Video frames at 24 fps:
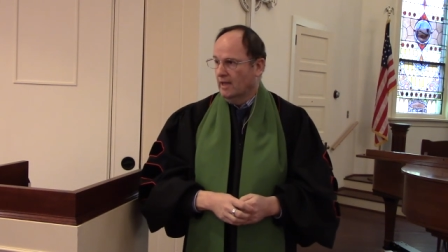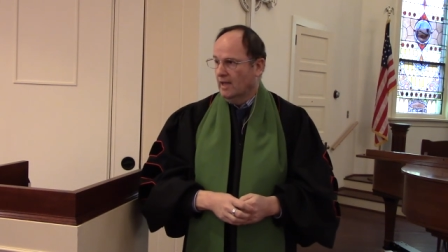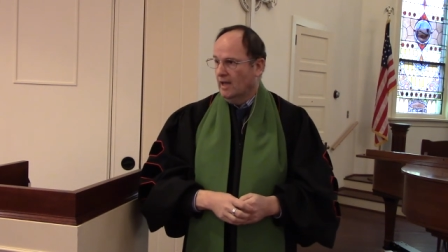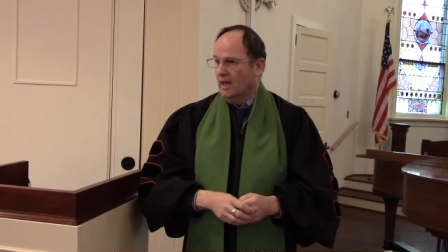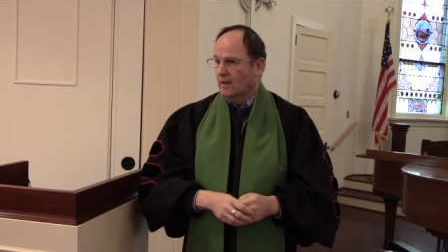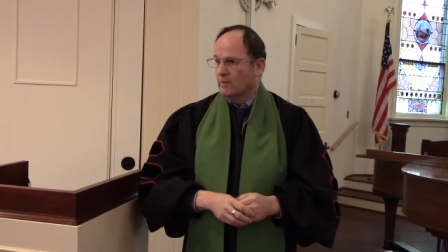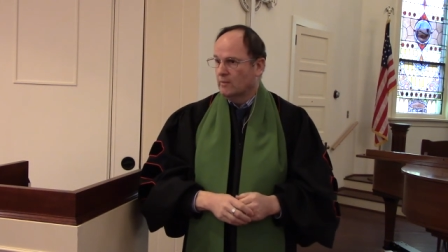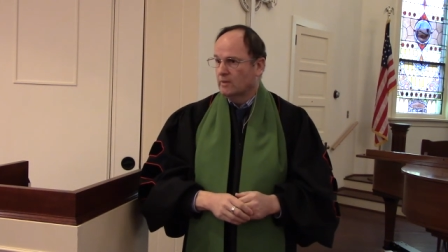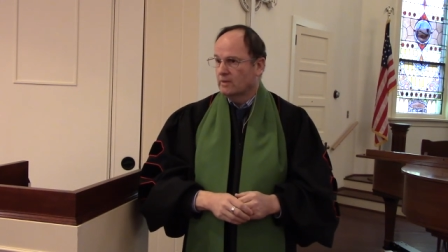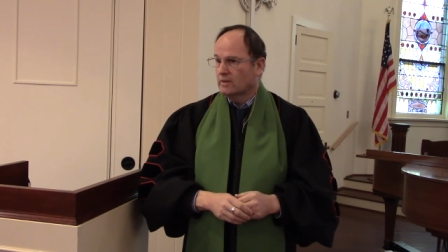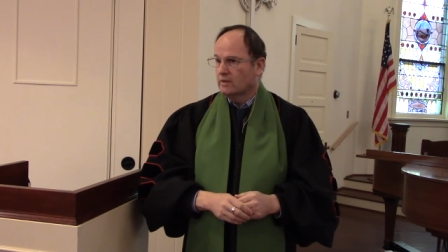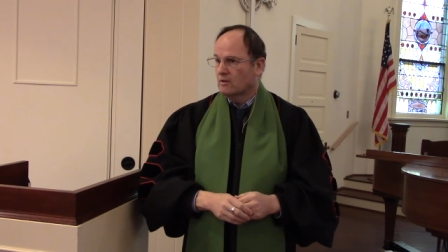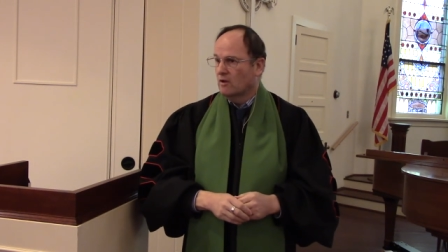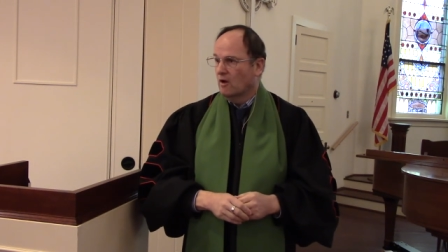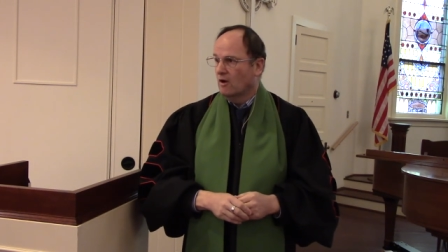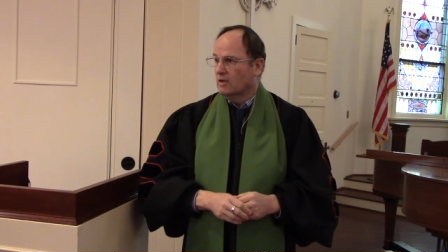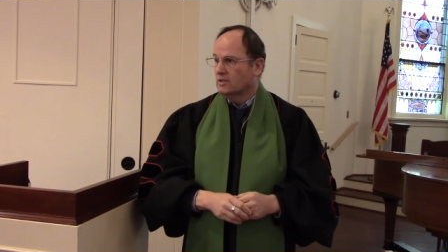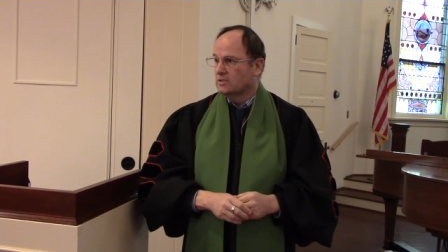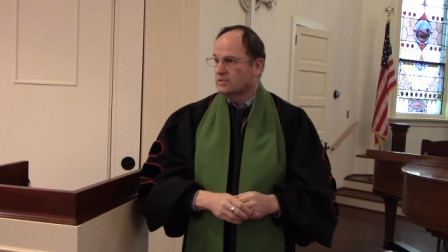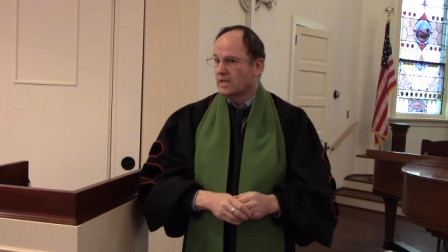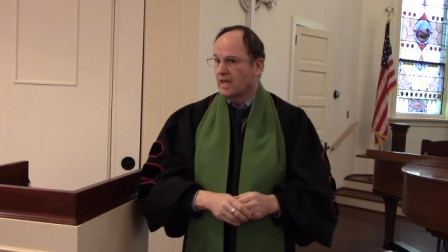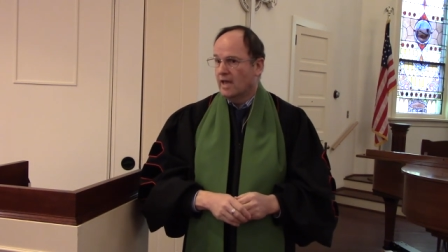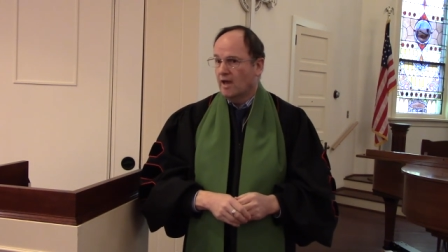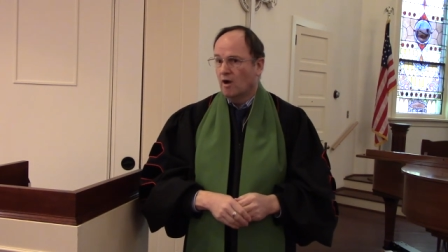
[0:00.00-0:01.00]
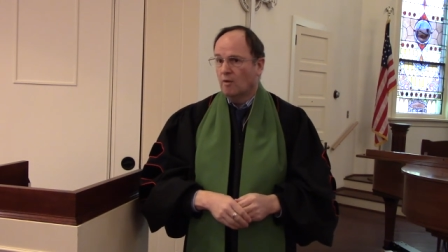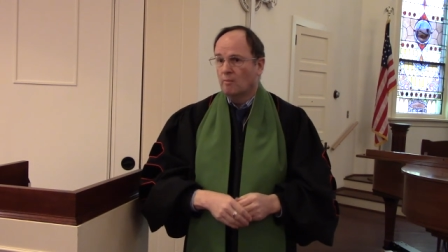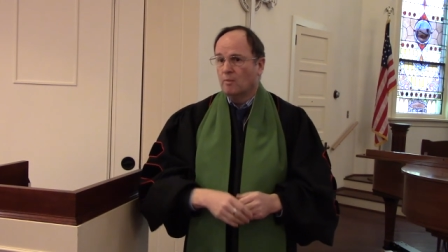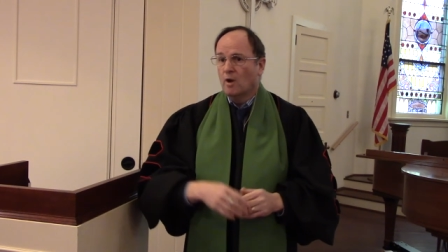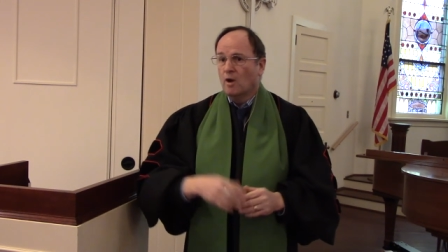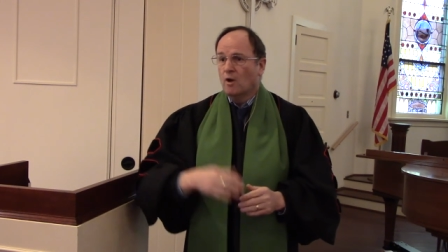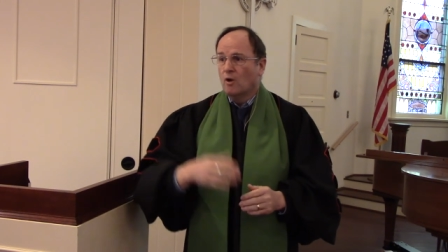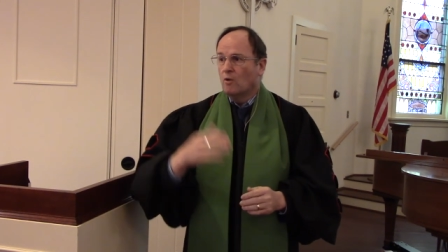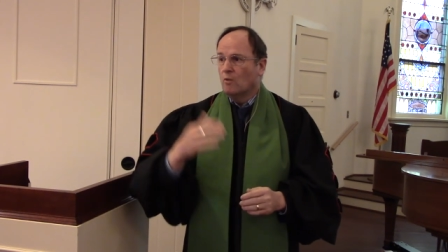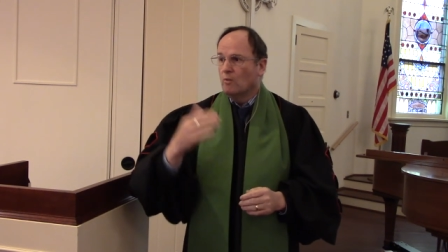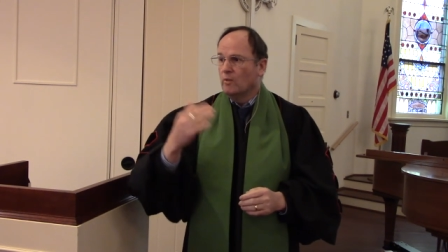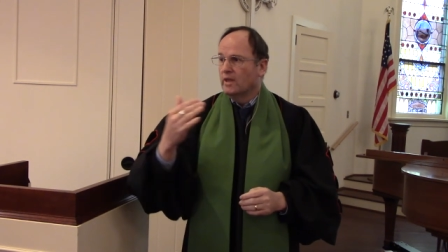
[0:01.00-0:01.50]
and with God's help,
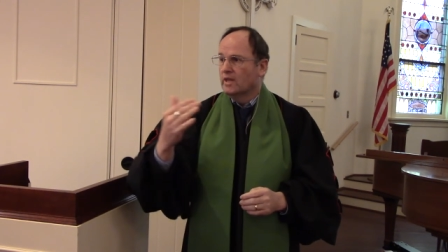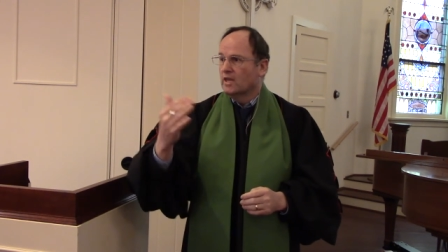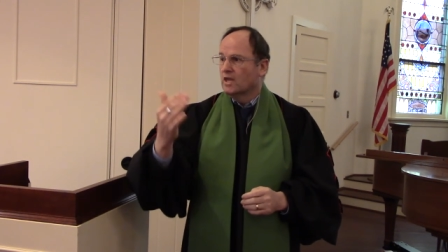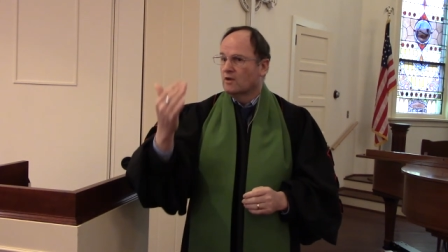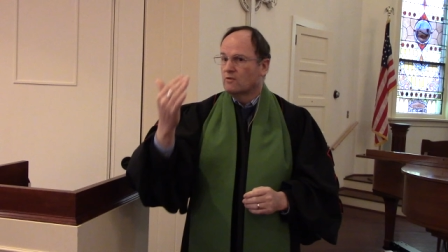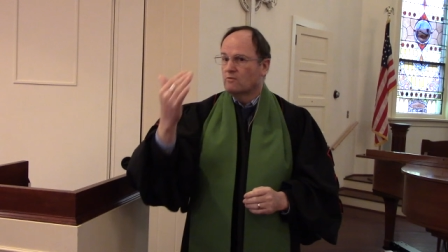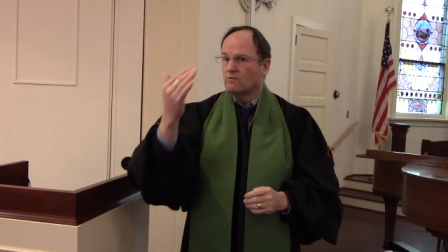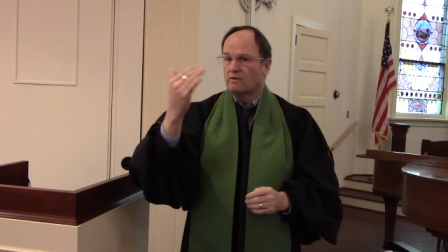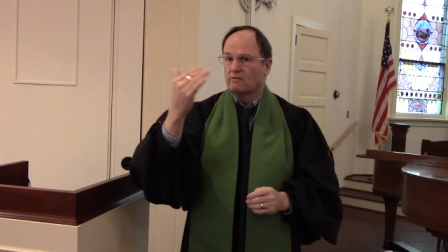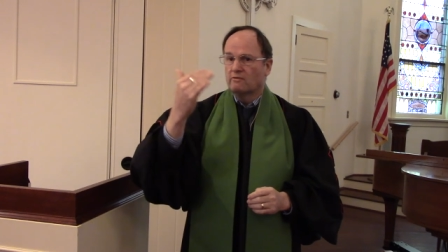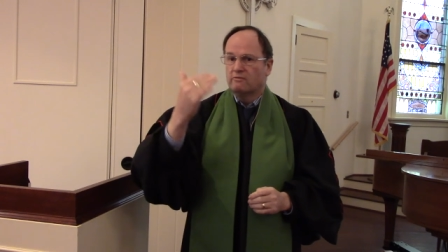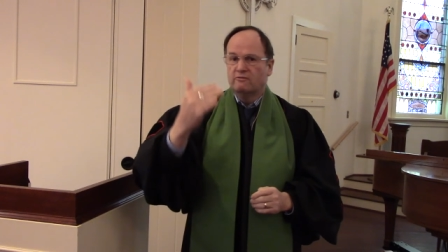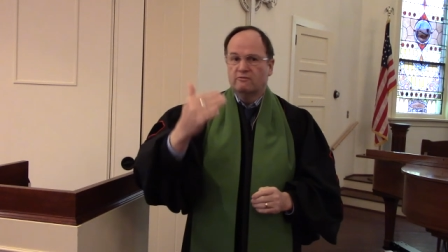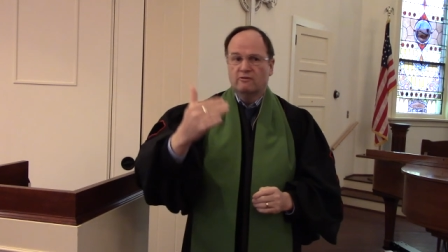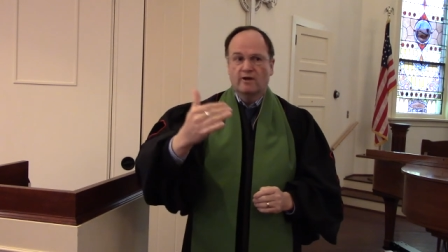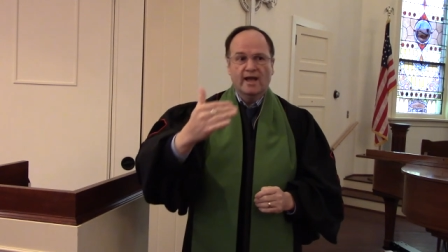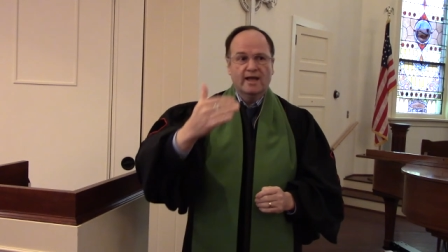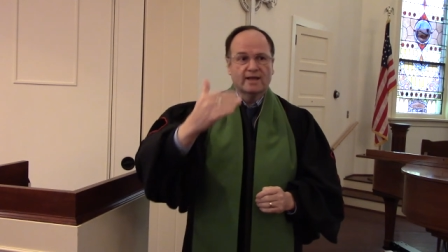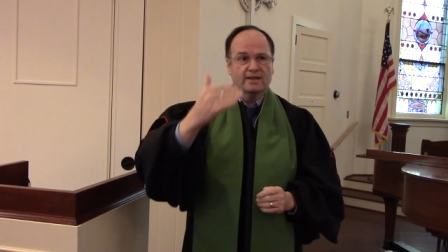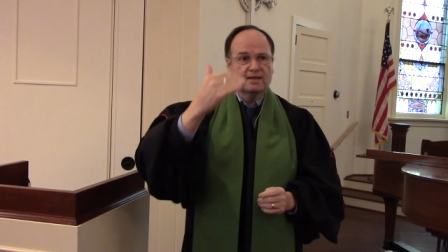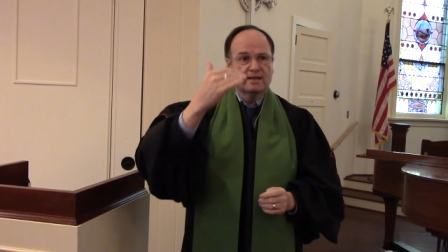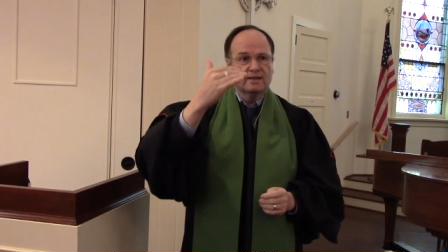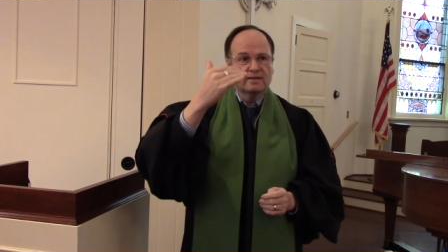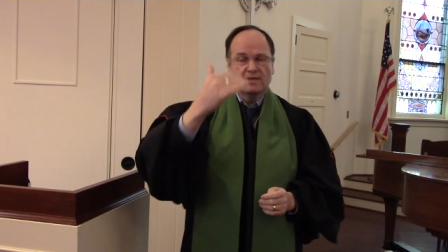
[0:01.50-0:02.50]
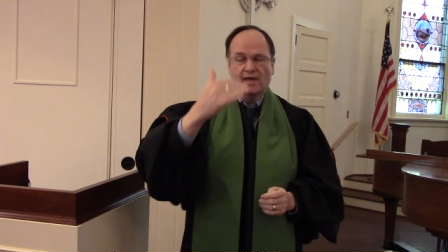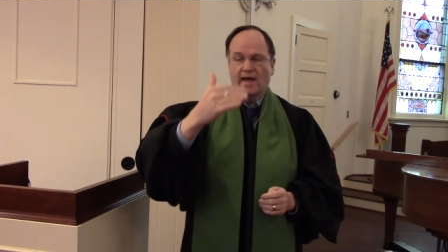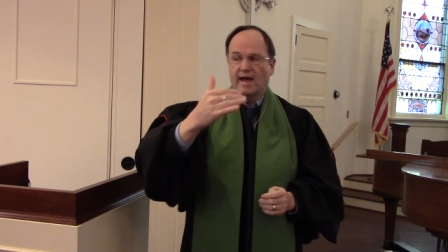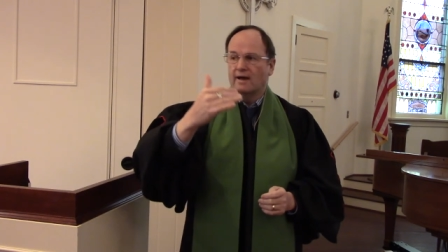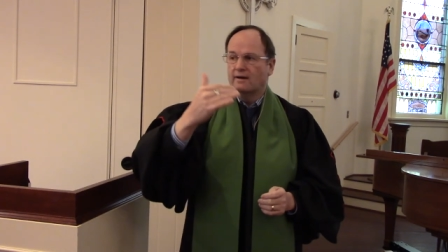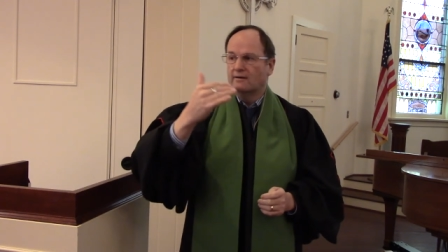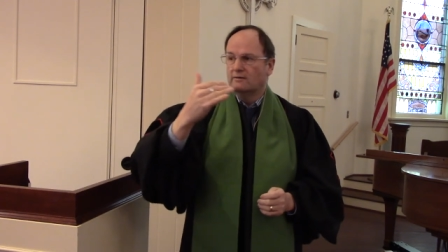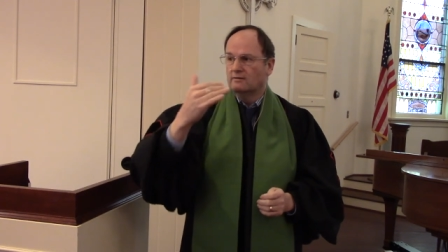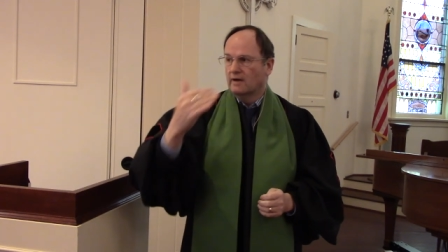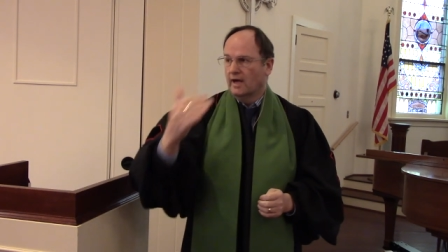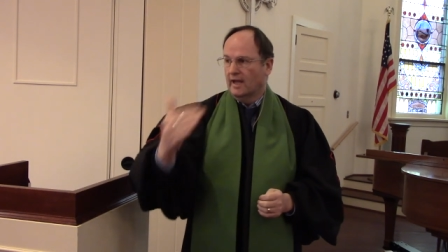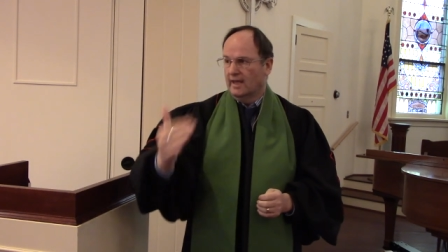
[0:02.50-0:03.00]
we can reflect
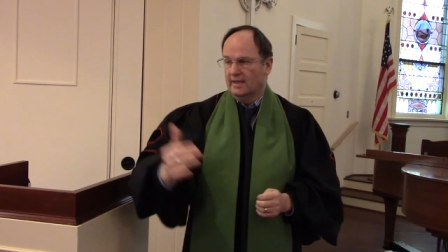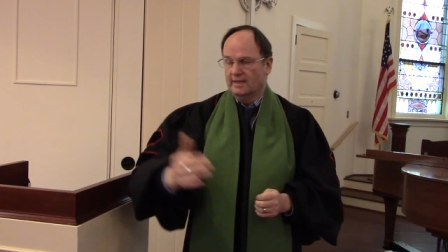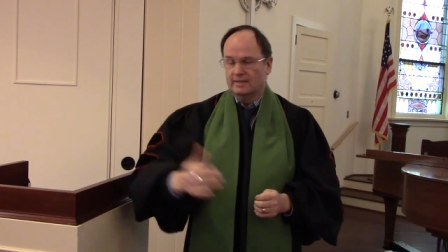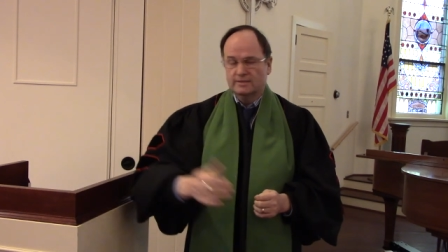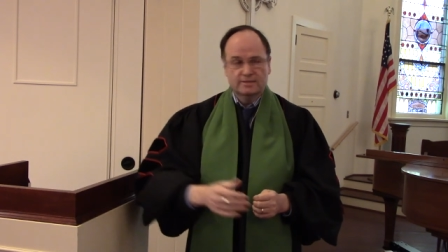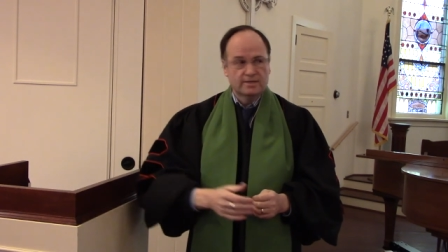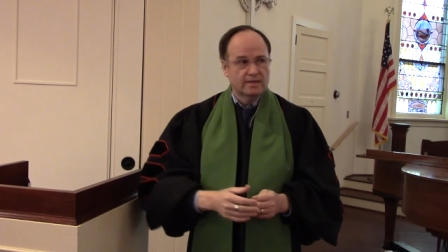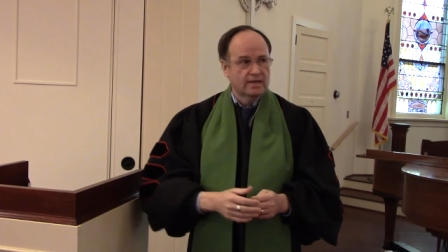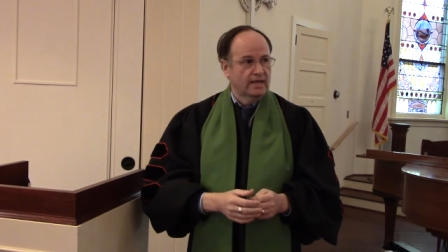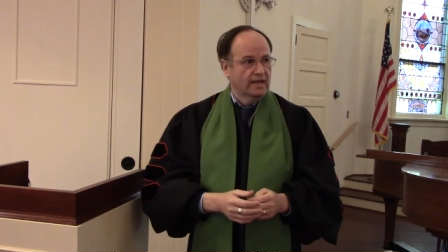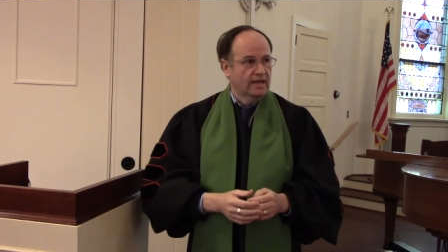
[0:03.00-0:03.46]
that light